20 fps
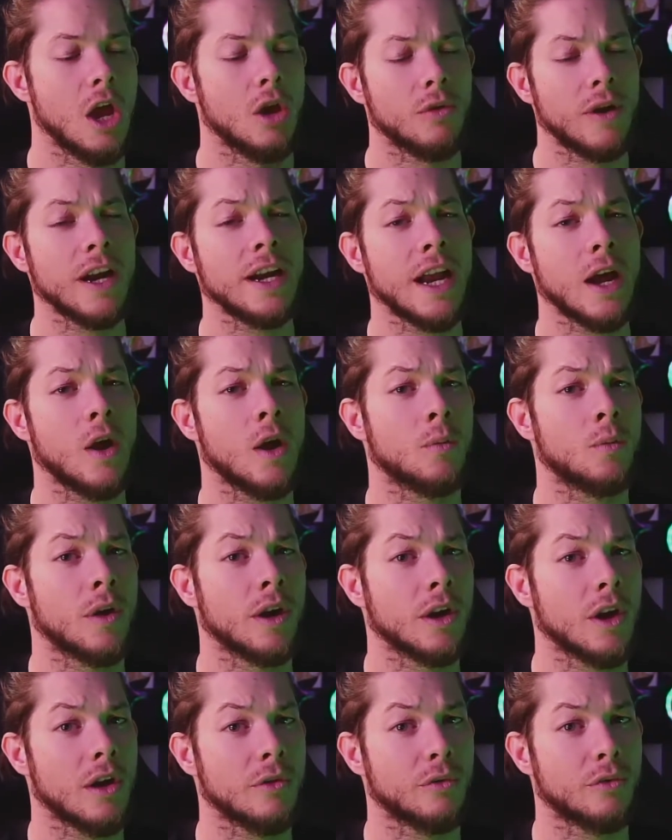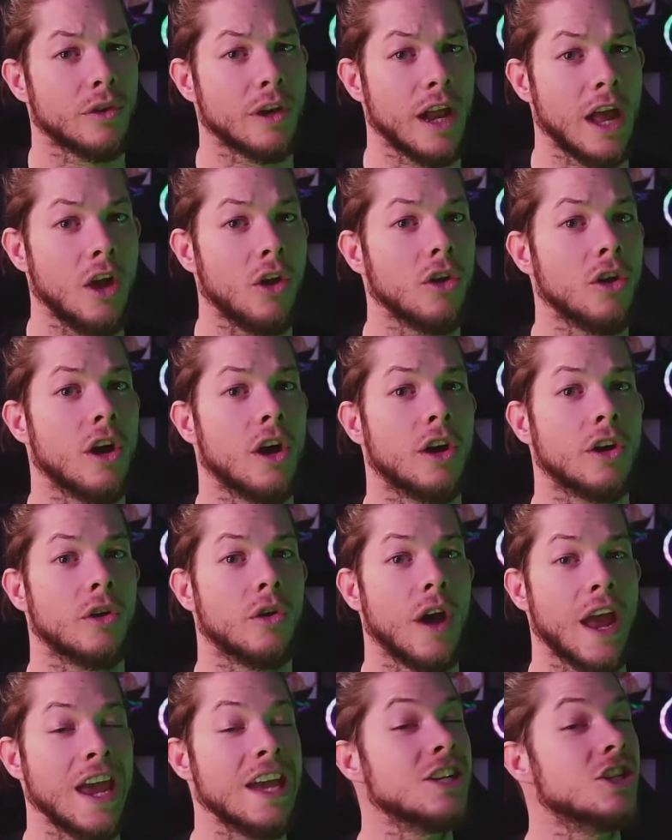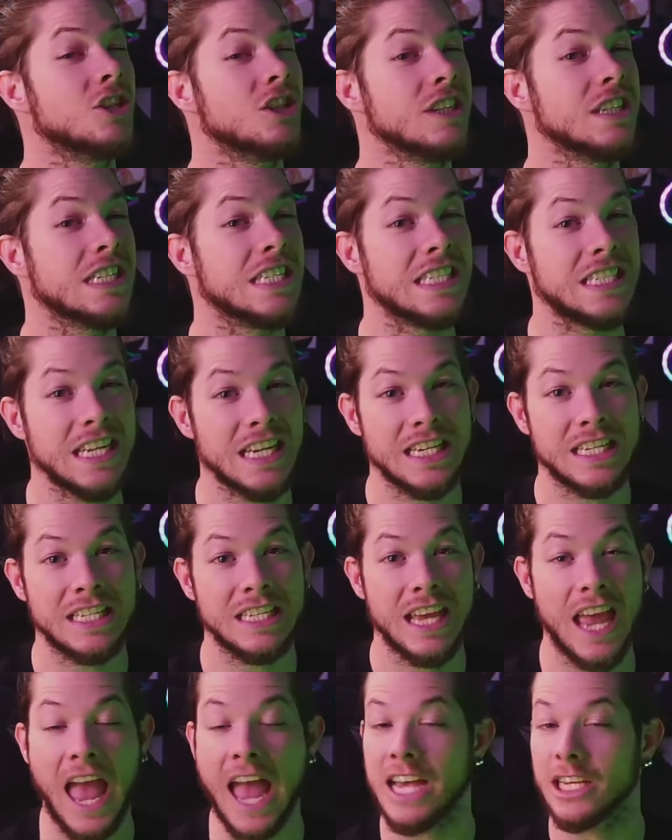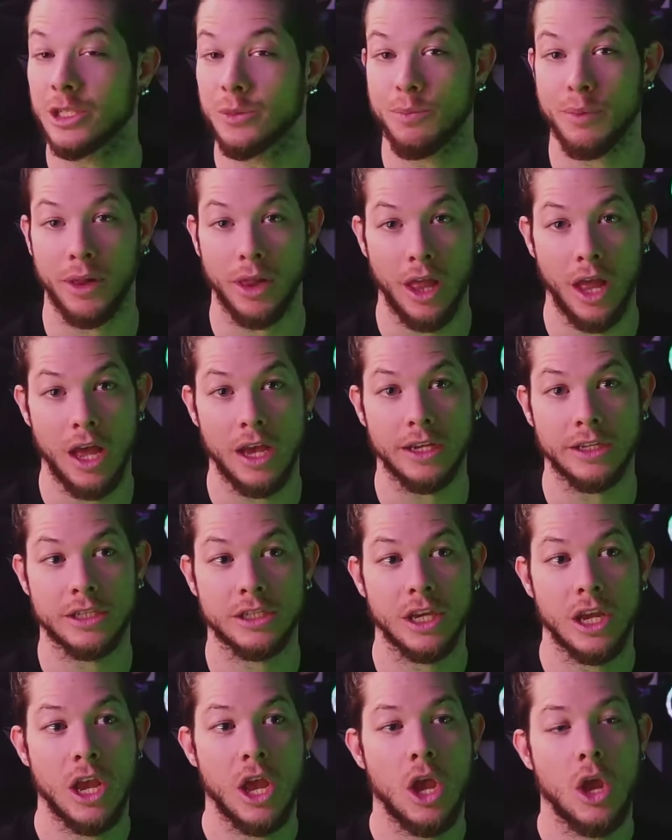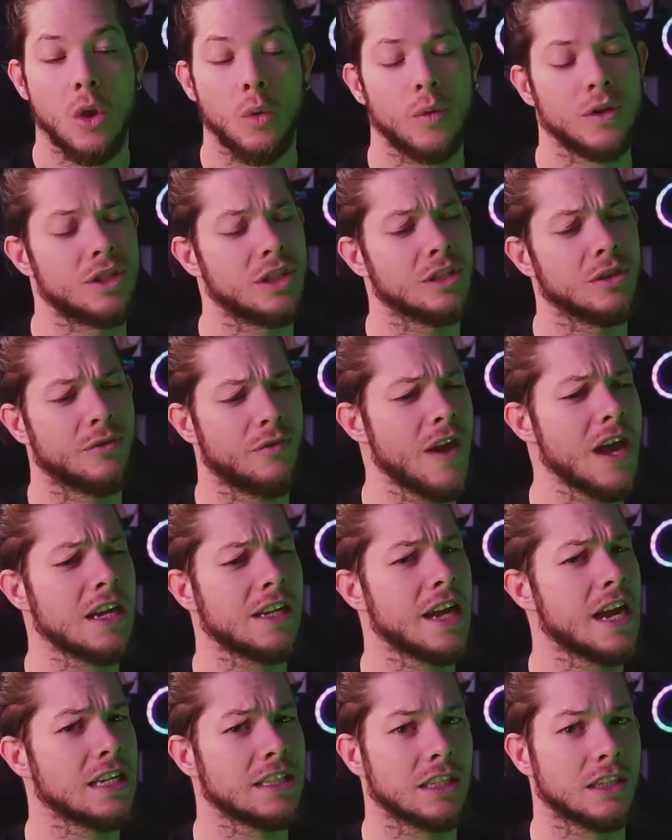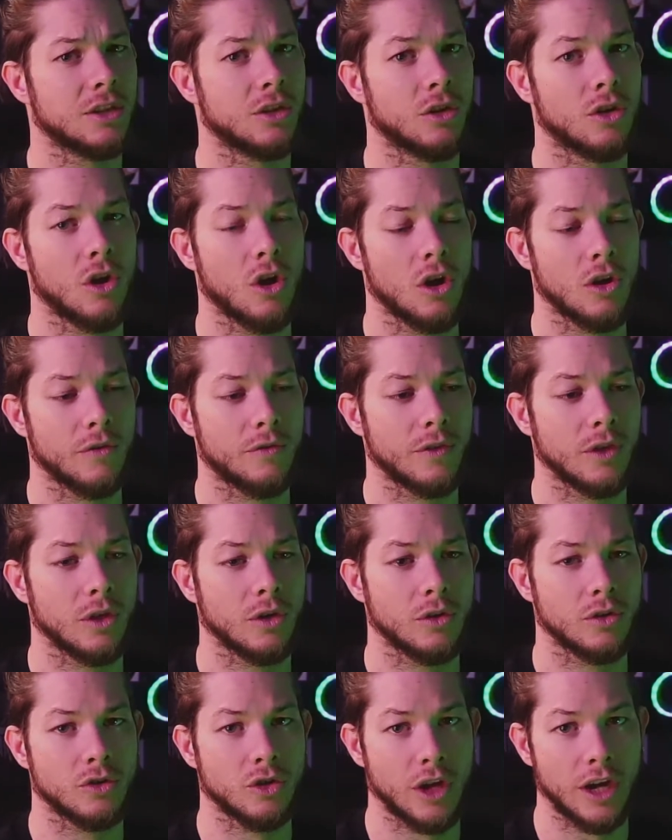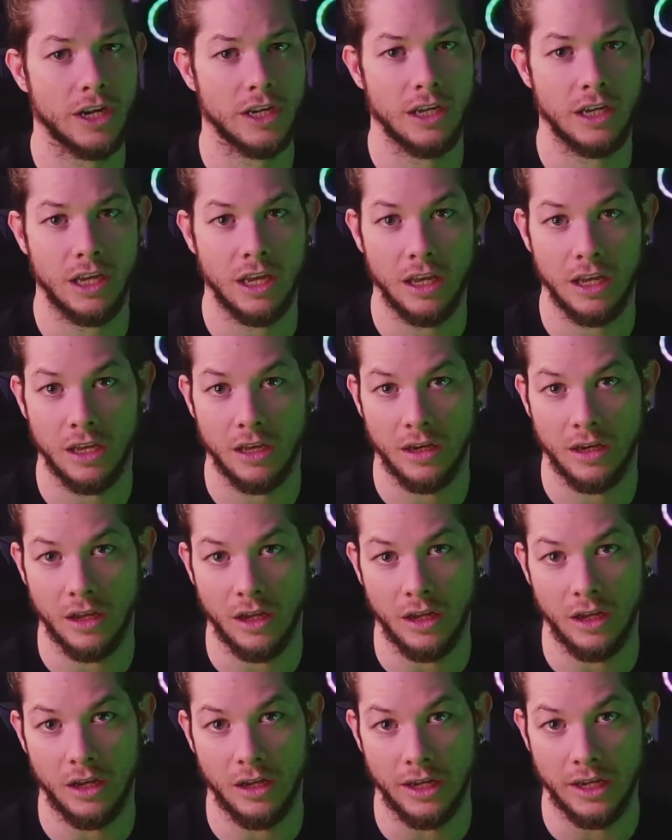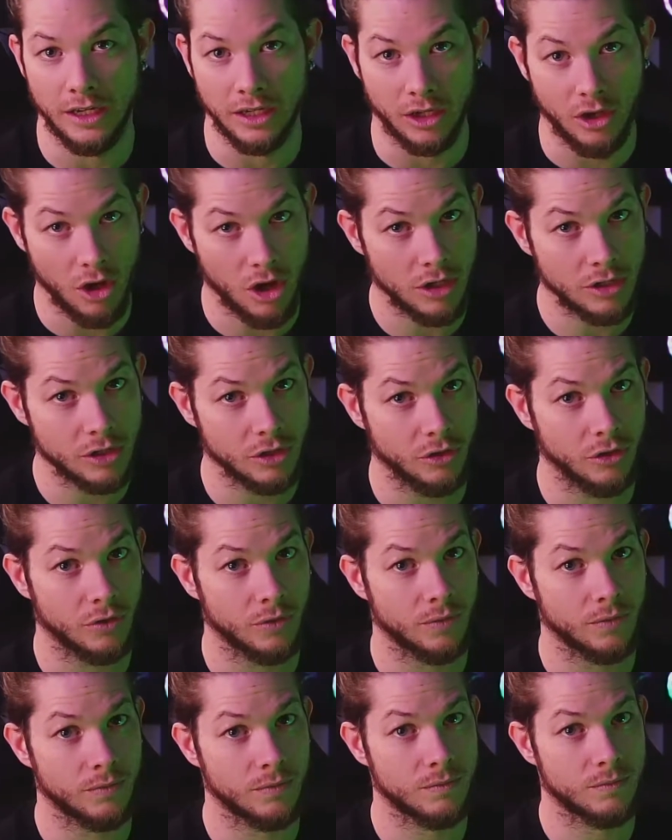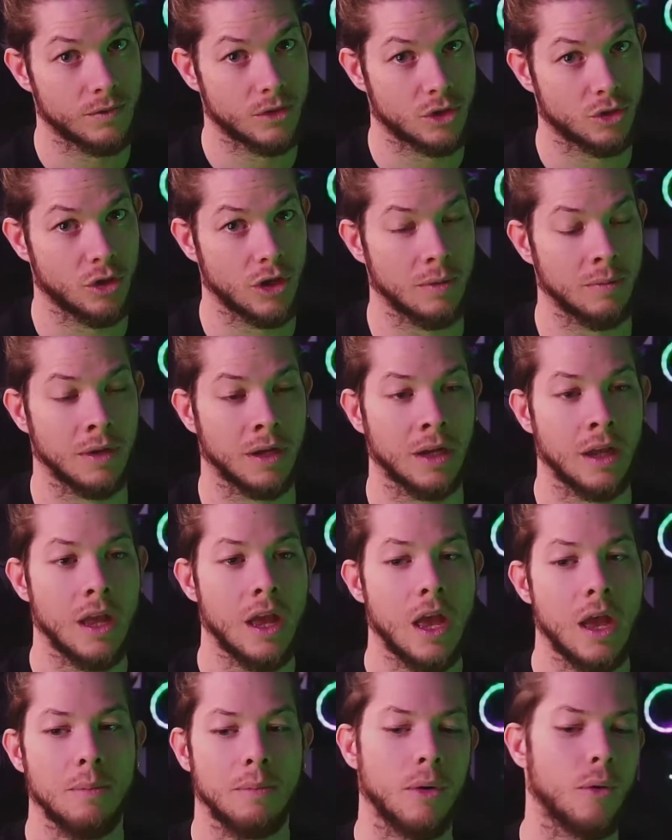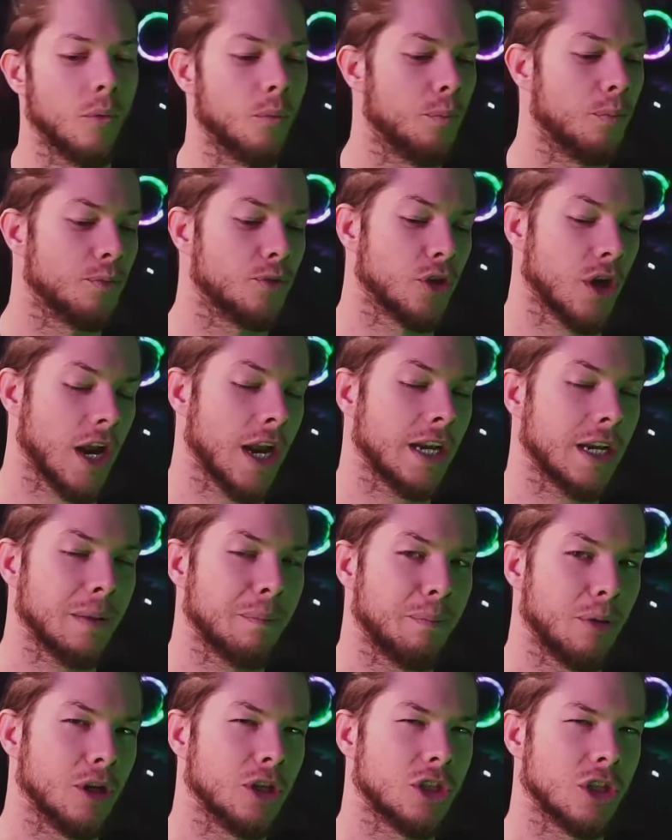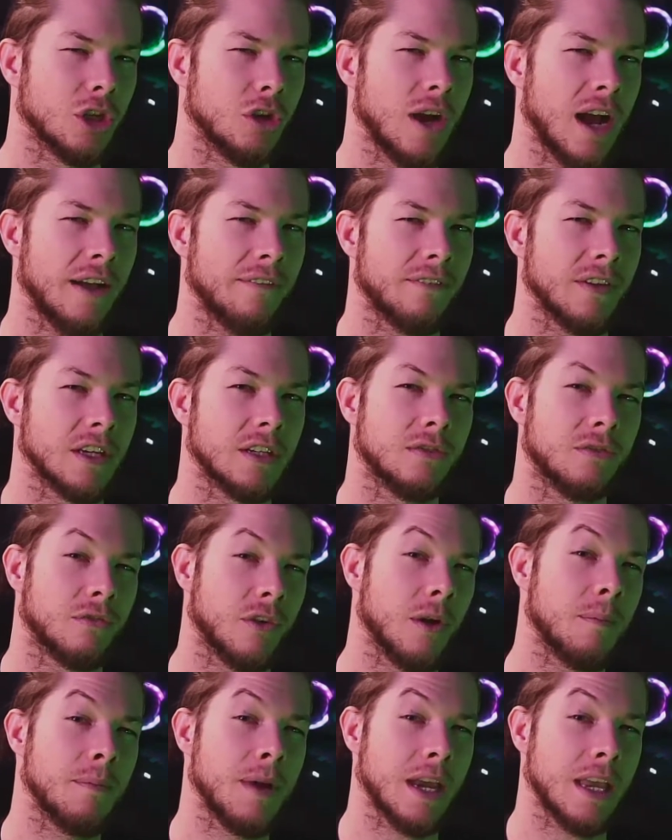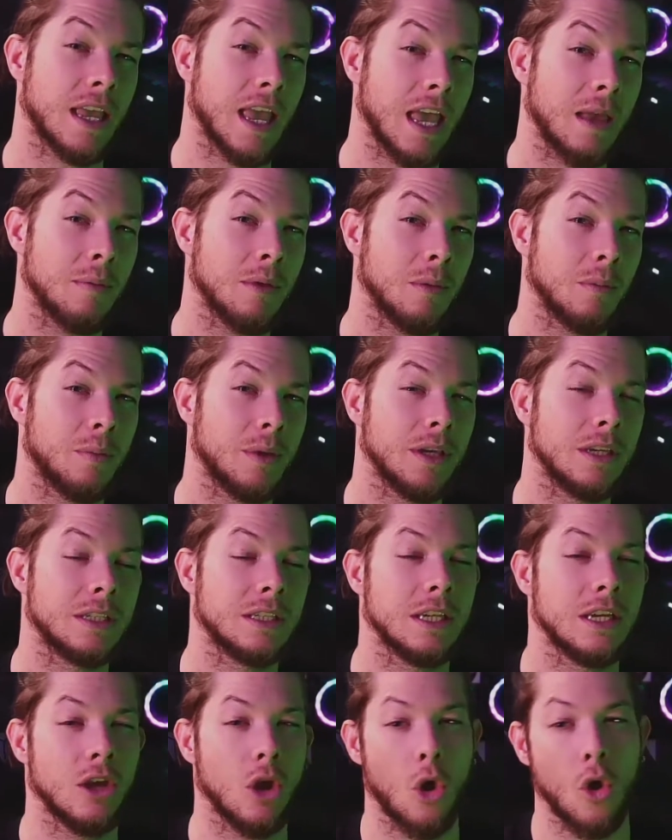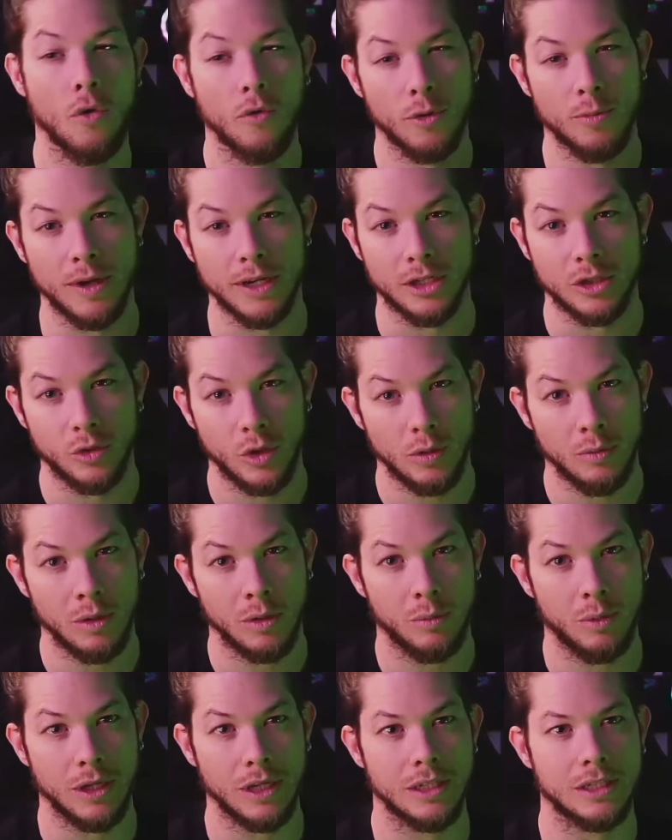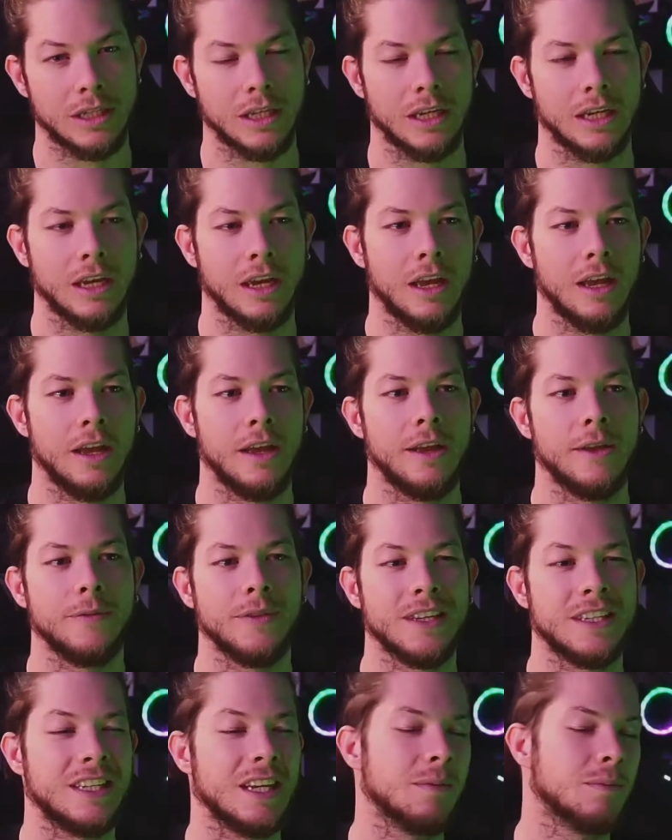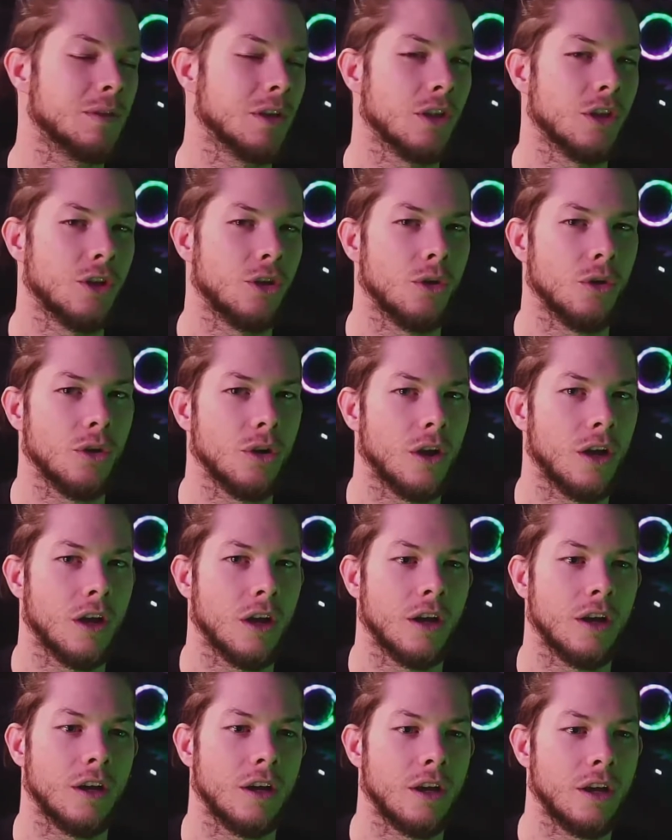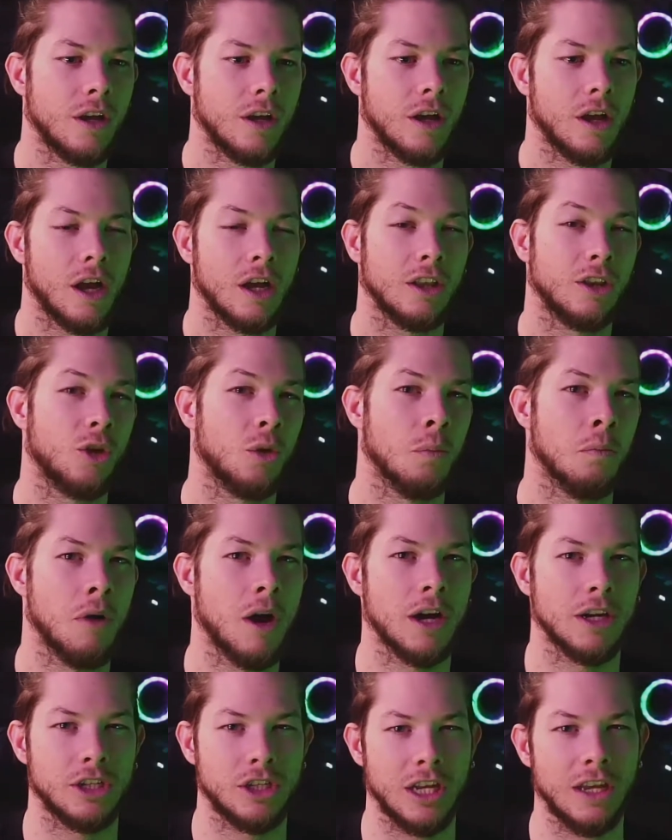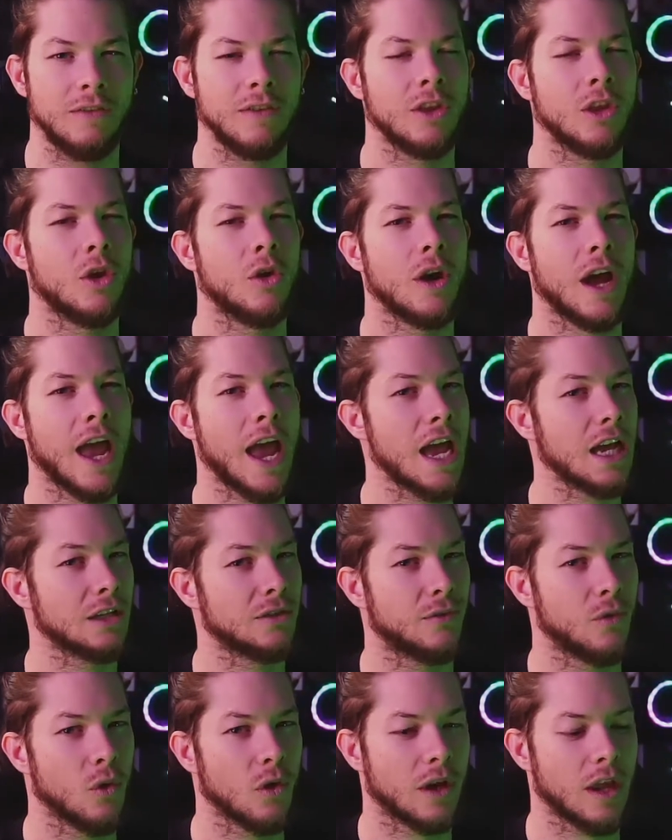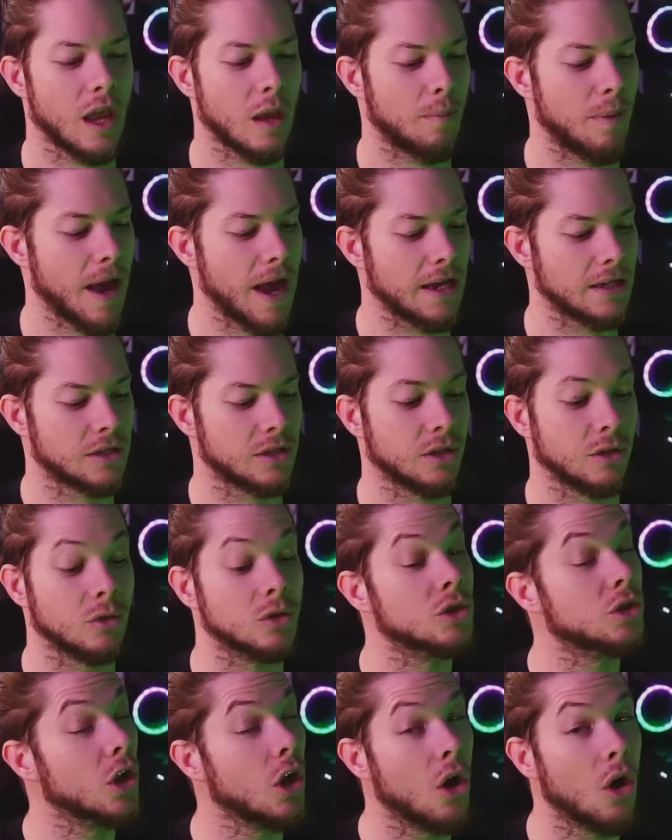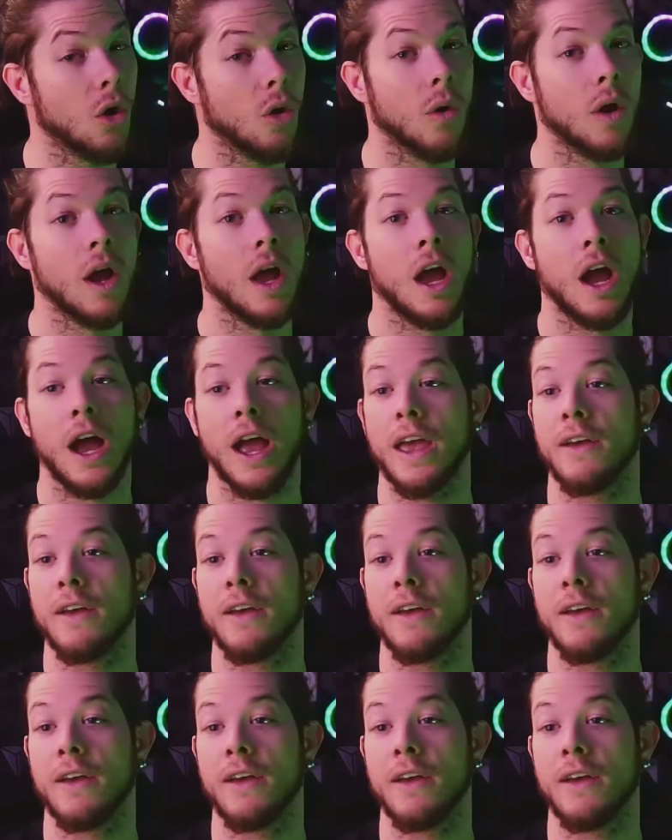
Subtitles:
Right now I'm running off of an Elgato HD60S Plus, which is a fantastic little card if you're trying to get into console streaming, but trying to push the graphics from my gaming PC over to my streaming PC seems a little much, even though it has 4K pass-through. So I have